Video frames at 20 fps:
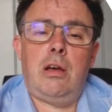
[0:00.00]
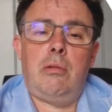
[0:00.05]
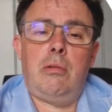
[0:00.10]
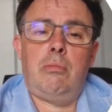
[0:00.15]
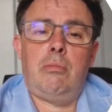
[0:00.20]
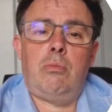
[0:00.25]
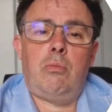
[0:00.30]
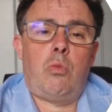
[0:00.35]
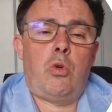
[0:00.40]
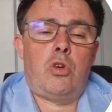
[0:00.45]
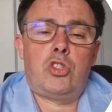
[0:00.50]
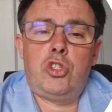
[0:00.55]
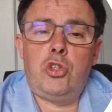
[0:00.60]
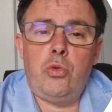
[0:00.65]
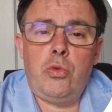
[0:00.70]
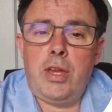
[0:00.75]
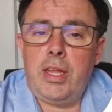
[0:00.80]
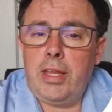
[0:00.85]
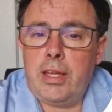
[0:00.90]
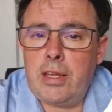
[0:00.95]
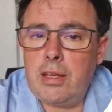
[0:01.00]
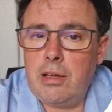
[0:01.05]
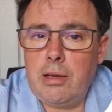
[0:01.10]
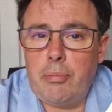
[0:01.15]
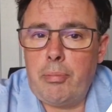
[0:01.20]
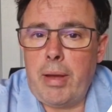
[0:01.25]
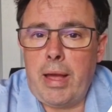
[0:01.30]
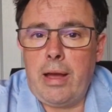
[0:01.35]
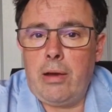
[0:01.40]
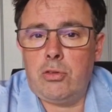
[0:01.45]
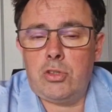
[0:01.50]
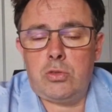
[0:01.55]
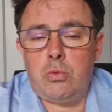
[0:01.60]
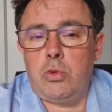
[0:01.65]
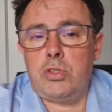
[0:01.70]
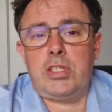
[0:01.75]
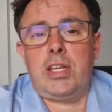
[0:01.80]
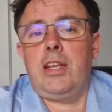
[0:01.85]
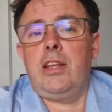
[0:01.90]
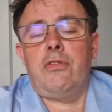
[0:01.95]
What's unique about,
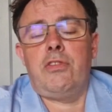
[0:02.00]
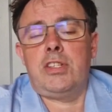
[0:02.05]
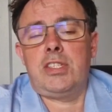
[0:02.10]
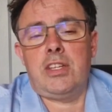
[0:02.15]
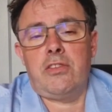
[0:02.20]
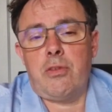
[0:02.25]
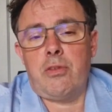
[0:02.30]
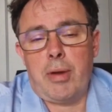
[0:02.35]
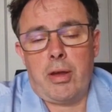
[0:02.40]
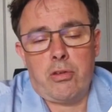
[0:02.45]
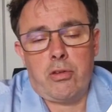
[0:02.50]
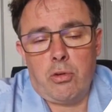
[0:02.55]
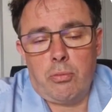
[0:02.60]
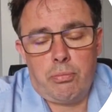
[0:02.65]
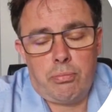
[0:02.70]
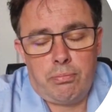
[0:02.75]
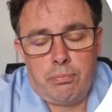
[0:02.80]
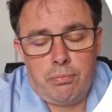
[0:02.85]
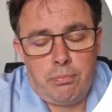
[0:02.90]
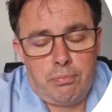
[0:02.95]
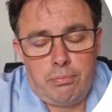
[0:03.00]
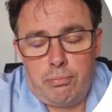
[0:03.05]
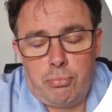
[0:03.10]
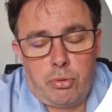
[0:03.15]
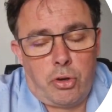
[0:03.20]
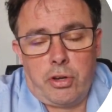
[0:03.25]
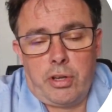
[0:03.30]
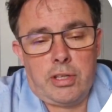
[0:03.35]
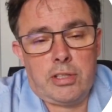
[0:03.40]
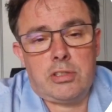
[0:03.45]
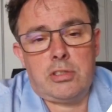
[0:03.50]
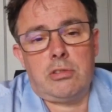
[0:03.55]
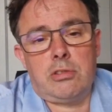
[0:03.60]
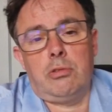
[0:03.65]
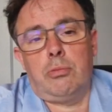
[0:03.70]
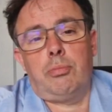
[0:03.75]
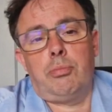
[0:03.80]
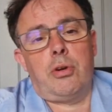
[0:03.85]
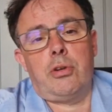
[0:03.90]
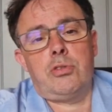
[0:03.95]
what's innovative about your products, your
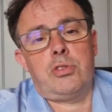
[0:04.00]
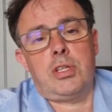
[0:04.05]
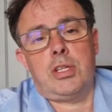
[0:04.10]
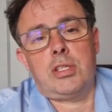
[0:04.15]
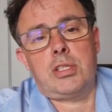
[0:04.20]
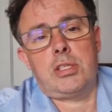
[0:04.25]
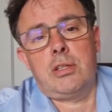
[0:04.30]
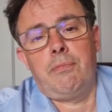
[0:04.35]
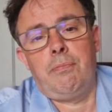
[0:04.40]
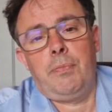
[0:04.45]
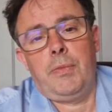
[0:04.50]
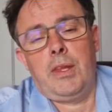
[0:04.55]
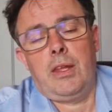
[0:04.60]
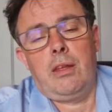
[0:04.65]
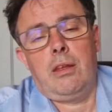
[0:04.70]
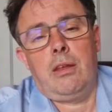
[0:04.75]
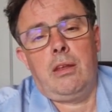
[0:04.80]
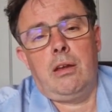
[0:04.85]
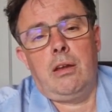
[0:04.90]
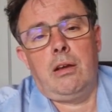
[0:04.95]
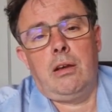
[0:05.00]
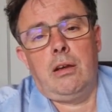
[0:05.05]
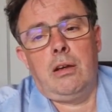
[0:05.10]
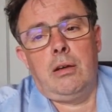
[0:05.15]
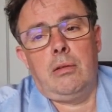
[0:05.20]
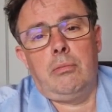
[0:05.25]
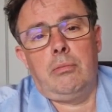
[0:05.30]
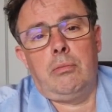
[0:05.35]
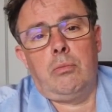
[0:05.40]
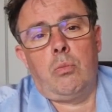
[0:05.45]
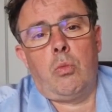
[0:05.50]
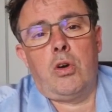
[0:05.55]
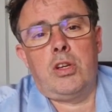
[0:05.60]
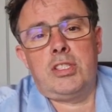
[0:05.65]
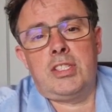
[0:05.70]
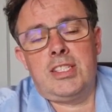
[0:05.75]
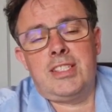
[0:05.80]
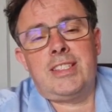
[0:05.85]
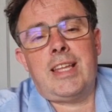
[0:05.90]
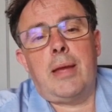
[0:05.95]
process. What is
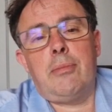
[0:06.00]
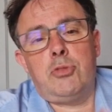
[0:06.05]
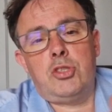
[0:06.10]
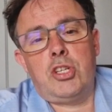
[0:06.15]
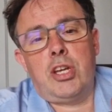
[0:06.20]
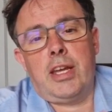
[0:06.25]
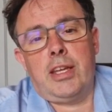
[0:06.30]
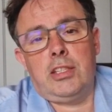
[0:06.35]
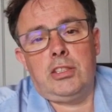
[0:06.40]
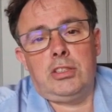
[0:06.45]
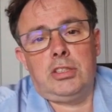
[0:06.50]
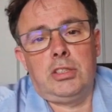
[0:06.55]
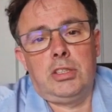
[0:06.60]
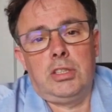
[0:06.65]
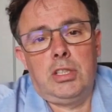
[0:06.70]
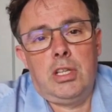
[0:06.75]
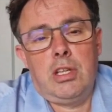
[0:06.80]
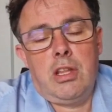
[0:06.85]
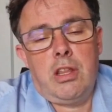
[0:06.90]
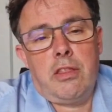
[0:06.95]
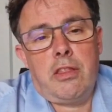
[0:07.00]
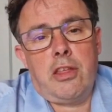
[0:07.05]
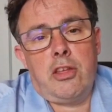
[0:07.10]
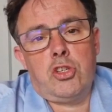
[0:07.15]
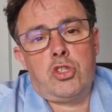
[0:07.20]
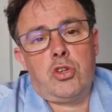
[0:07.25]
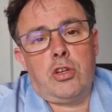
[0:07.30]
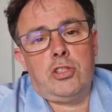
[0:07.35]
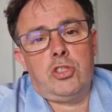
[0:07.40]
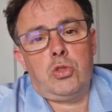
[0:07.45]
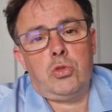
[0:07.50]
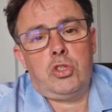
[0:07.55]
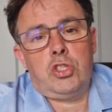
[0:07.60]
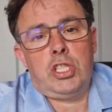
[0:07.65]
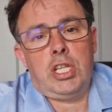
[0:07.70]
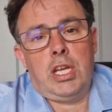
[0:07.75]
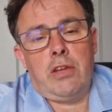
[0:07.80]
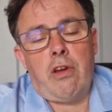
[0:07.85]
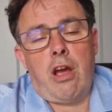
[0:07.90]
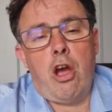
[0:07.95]
the step change that you're trying to
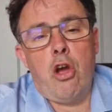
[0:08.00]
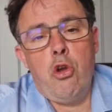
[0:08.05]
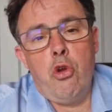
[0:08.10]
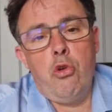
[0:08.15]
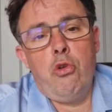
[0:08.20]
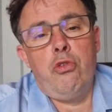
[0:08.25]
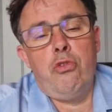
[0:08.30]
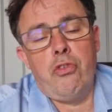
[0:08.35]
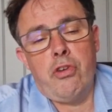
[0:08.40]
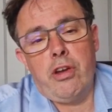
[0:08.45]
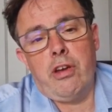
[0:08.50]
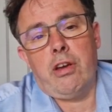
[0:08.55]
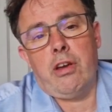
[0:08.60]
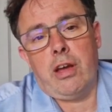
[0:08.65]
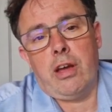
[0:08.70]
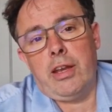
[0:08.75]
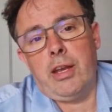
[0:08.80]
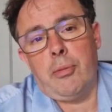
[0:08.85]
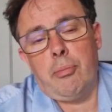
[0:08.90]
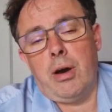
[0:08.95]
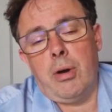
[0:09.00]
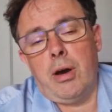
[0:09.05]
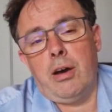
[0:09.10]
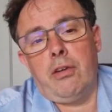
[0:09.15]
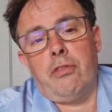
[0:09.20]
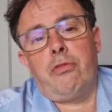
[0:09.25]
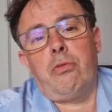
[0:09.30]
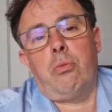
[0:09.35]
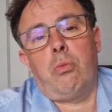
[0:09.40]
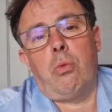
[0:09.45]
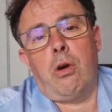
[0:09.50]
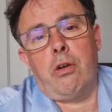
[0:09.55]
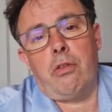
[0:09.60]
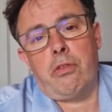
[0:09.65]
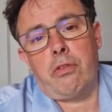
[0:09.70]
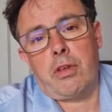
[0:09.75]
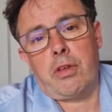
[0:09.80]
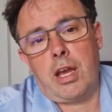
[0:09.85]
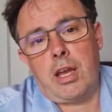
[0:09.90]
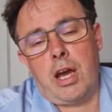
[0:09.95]
achieve over and above what
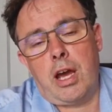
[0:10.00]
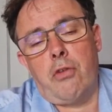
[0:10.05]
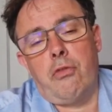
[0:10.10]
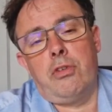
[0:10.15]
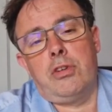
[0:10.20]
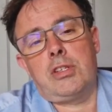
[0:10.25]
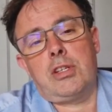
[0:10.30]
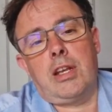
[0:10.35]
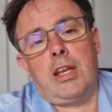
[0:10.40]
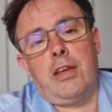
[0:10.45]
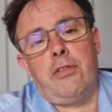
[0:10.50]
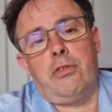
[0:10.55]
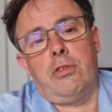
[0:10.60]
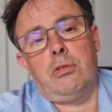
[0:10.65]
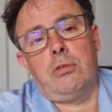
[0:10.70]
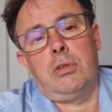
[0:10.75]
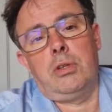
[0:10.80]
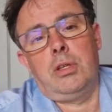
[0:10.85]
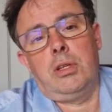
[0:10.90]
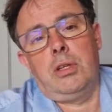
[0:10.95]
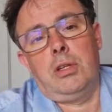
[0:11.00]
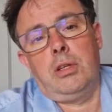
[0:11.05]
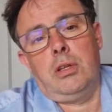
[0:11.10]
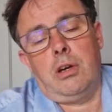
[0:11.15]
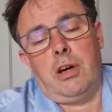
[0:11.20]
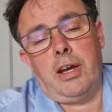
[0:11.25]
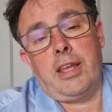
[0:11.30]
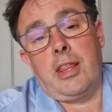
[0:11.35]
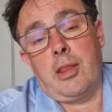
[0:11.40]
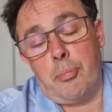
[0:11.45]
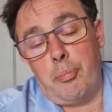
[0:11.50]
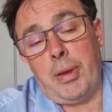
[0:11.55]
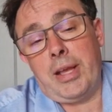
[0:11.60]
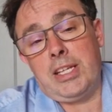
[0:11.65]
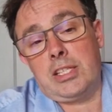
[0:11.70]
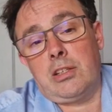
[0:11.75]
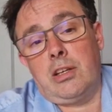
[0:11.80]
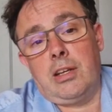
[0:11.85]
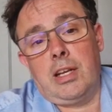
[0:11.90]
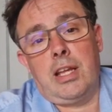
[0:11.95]
current level, i.e. the
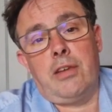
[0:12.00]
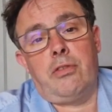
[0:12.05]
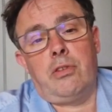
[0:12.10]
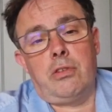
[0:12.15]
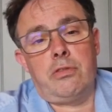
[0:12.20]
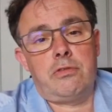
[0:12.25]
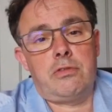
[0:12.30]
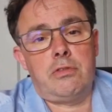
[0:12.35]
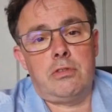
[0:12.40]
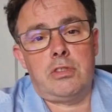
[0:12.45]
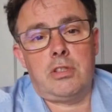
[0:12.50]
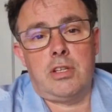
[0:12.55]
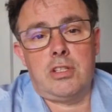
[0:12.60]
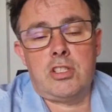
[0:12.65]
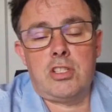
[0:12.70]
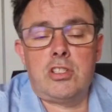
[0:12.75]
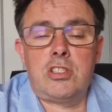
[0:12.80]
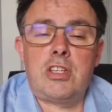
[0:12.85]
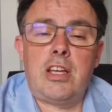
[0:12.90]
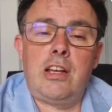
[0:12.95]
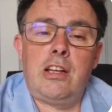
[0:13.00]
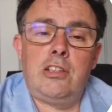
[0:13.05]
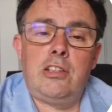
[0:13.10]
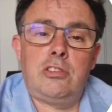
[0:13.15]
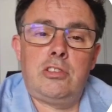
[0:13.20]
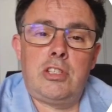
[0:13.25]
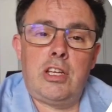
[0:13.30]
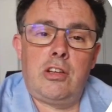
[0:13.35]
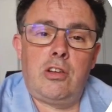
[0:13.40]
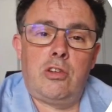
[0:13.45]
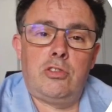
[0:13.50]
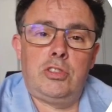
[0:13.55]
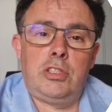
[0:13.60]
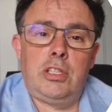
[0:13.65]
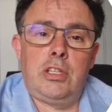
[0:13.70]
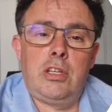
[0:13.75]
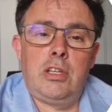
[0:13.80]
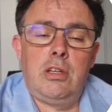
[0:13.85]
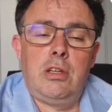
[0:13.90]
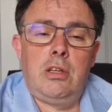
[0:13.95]
baseline level of science and
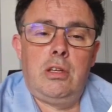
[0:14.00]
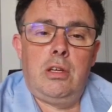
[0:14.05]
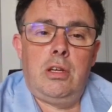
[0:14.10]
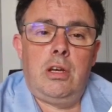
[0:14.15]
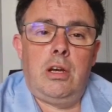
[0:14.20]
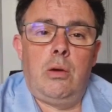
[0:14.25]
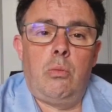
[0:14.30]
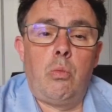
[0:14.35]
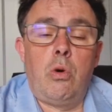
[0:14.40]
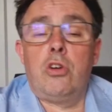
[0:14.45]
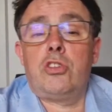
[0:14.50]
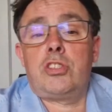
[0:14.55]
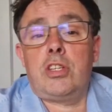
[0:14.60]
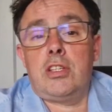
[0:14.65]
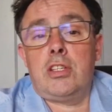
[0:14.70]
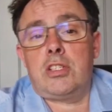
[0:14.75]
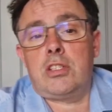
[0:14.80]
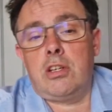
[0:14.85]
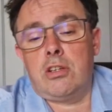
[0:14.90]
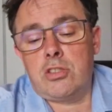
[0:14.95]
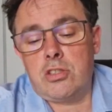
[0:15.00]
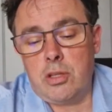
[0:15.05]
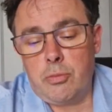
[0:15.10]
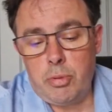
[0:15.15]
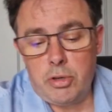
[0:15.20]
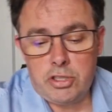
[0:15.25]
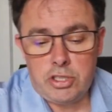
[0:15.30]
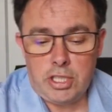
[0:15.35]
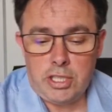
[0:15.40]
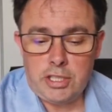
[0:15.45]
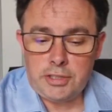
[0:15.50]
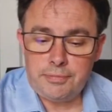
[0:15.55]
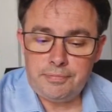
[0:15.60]
technology was at the start of the project.